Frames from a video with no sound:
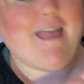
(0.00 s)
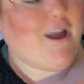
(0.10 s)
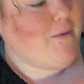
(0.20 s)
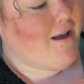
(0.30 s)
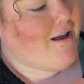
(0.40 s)

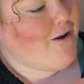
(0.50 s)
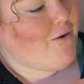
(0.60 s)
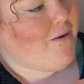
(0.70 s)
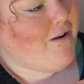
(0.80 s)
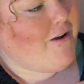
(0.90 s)
there we
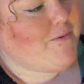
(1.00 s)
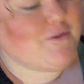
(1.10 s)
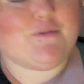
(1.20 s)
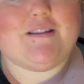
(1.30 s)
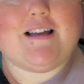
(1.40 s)
go. I hope you
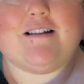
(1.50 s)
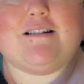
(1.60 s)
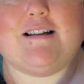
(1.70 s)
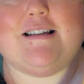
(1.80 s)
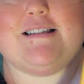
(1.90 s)
enjoyed that,
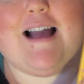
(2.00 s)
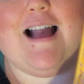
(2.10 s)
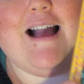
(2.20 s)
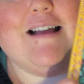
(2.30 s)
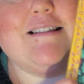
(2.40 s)
guys,
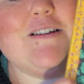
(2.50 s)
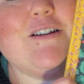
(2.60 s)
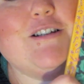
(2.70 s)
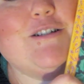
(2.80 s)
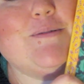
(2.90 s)
and
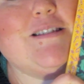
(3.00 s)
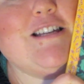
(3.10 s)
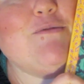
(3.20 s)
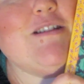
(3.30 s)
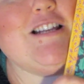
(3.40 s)
I shall
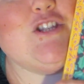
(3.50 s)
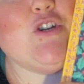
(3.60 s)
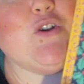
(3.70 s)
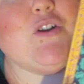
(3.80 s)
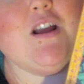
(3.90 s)
see you really
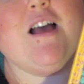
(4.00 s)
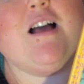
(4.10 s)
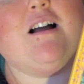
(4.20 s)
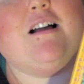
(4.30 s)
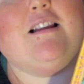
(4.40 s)
soon.
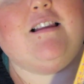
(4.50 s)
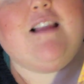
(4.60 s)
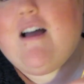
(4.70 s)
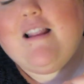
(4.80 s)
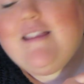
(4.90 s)

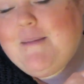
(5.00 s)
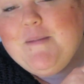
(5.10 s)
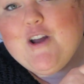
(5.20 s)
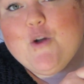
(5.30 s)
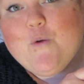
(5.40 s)
Let
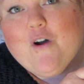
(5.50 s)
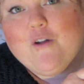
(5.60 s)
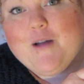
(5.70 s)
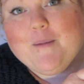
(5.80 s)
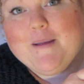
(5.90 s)
me know what
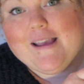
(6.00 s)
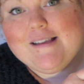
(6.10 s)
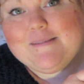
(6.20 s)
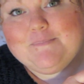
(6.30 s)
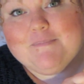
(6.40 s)
homecoming
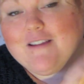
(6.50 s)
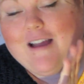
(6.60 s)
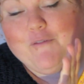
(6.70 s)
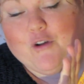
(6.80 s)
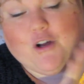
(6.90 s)
is because I
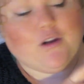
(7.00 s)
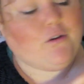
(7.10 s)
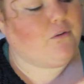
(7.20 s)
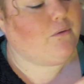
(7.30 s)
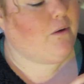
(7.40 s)
haven't got a
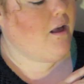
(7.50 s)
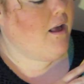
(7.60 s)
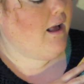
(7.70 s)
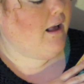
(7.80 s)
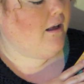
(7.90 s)
clue.
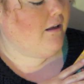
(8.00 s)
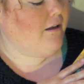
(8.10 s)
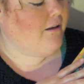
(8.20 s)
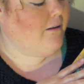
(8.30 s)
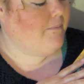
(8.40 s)

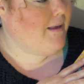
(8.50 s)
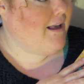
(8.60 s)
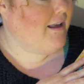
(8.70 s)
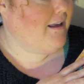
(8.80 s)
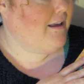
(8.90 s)

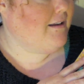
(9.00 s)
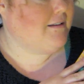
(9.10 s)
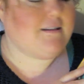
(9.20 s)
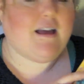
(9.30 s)
And